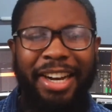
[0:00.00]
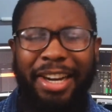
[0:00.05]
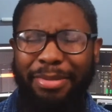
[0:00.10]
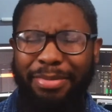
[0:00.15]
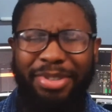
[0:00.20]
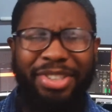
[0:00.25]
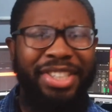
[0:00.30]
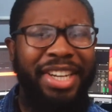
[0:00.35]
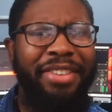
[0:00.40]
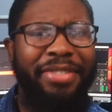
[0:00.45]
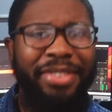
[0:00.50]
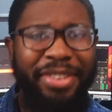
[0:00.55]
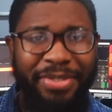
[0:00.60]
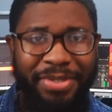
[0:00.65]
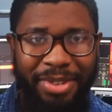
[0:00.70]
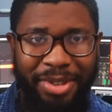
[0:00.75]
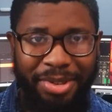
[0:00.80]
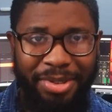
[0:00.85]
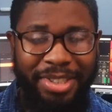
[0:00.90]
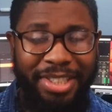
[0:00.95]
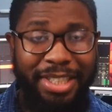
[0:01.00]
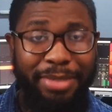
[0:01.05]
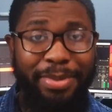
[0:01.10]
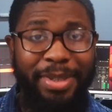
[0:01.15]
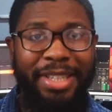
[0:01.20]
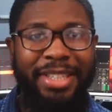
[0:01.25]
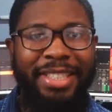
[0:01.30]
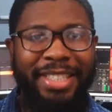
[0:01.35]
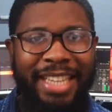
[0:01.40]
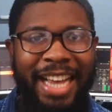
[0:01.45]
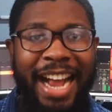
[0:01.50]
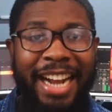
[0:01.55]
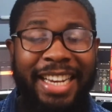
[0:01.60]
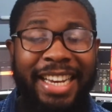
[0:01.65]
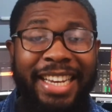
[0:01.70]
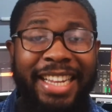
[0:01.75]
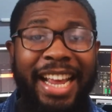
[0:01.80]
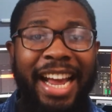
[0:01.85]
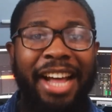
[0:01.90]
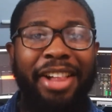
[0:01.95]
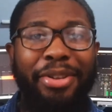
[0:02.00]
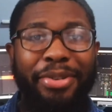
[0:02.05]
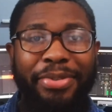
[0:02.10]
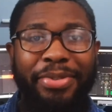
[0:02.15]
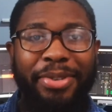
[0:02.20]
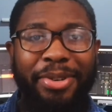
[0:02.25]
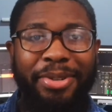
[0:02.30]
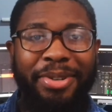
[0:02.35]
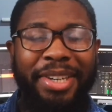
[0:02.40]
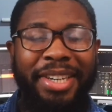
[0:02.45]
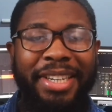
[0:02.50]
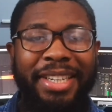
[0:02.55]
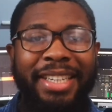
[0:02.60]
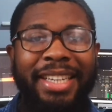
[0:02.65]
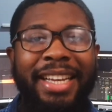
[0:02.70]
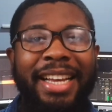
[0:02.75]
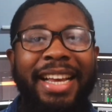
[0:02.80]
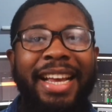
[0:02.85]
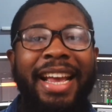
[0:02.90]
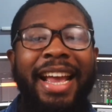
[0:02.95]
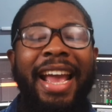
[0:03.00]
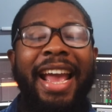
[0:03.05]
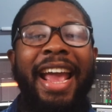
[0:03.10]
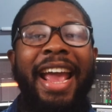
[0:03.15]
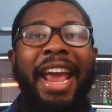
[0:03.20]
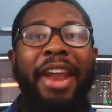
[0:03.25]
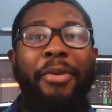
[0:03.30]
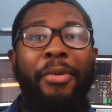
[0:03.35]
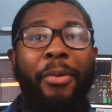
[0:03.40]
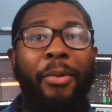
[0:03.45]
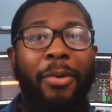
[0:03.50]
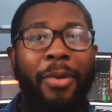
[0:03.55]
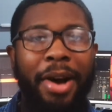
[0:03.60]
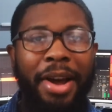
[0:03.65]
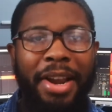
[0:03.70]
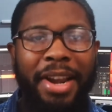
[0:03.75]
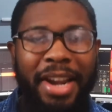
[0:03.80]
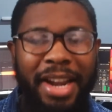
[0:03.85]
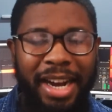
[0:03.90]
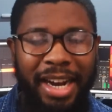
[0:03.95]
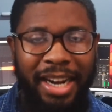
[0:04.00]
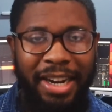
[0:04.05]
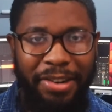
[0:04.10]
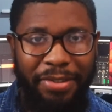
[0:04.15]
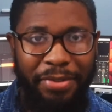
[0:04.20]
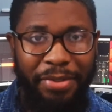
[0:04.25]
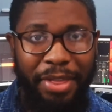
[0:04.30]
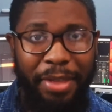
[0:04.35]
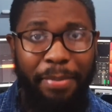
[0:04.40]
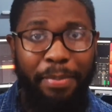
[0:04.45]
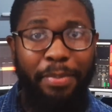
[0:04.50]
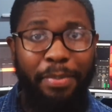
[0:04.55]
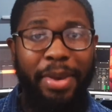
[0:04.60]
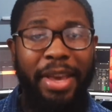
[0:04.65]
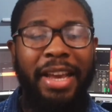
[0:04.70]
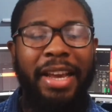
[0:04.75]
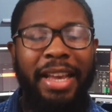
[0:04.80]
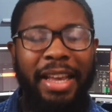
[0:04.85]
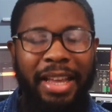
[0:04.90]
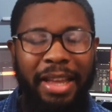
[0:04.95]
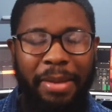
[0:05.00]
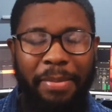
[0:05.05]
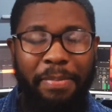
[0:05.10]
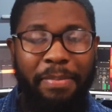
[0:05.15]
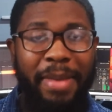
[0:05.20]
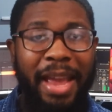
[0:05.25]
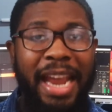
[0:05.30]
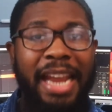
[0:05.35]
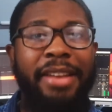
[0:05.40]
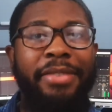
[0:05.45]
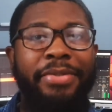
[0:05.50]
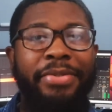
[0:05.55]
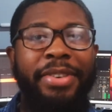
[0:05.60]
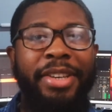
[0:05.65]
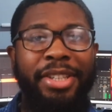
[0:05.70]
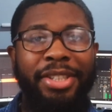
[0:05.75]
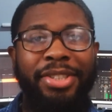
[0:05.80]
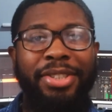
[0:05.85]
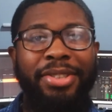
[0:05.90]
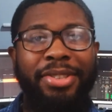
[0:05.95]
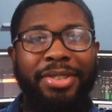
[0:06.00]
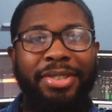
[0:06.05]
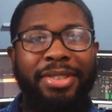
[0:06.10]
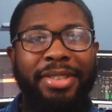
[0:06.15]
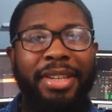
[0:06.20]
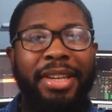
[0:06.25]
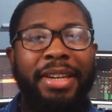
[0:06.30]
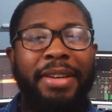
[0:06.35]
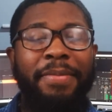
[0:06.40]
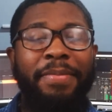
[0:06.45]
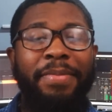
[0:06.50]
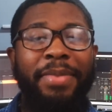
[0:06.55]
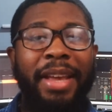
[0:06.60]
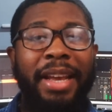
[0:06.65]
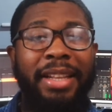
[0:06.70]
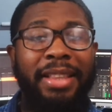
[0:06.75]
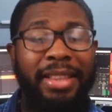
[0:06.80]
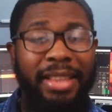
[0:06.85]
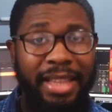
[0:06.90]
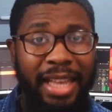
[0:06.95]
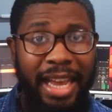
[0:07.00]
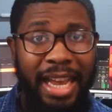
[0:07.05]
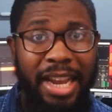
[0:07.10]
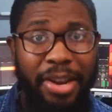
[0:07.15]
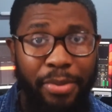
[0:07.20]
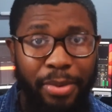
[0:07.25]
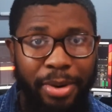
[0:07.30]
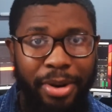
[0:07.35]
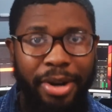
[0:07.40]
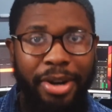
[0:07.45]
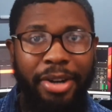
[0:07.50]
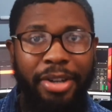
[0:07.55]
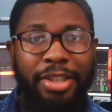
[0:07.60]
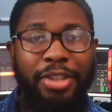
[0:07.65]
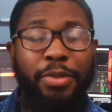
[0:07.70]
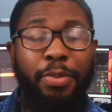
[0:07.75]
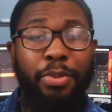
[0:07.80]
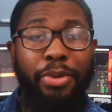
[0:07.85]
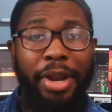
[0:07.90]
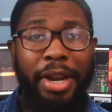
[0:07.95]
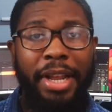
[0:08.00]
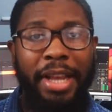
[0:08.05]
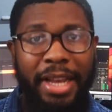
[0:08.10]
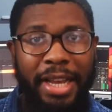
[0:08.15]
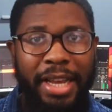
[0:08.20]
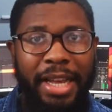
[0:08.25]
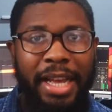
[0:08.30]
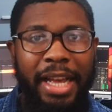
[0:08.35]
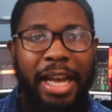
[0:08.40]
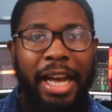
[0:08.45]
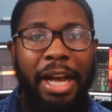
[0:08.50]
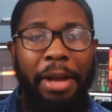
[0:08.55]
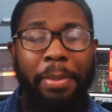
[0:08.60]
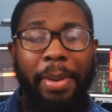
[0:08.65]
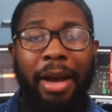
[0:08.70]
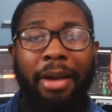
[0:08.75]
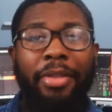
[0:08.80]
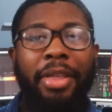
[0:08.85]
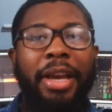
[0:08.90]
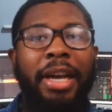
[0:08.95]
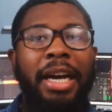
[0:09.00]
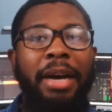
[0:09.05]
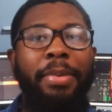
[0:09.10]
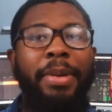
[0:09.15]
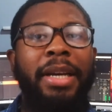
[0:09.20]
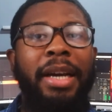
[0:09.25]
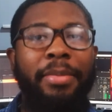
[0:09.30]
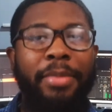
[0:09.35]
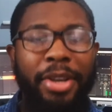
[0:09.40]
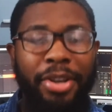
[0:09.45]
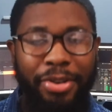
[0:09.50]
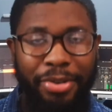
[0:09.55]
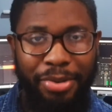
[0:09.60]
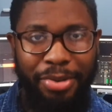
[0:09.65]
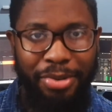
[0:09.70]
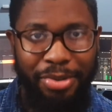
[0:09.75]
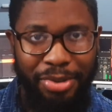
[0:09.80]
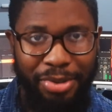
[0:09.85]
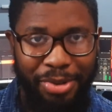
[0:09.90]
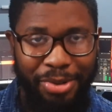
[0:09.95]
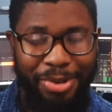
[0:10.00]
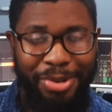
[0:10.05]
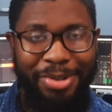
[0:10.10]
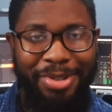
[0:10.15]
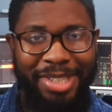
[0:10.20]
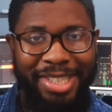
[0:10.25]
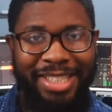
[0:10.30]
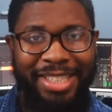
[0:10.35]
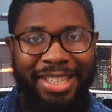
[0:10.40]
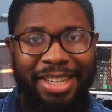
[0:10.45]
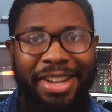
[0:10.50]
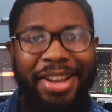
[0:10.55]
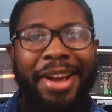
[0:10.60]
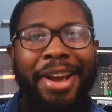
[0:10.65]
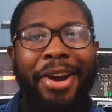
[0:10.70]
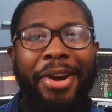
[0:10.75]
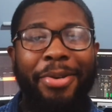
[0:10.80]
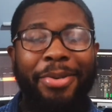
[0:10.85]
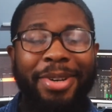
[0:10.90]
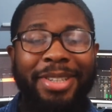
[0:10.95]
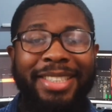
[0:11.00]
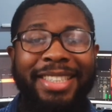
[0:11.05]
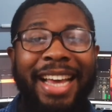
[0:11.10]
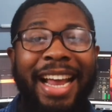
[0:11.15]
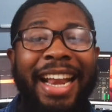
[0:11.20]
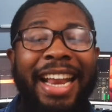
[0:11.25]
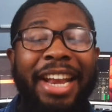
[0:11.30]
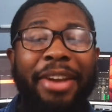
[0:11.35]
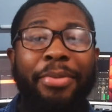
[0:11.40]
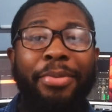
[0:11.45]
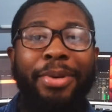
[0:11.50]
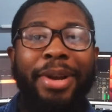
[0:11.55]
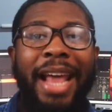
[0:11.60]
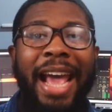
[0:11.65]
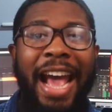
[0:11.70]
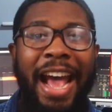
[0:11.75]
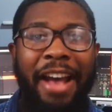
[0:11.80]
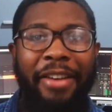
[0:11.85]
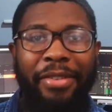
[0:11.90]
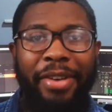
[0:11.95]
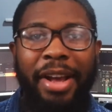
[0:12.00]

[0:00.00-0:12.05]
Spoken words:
Chevy Volts to be exact, in California. And one of the big main features that they were spreading about their upcoming Cruise Origin was that it would have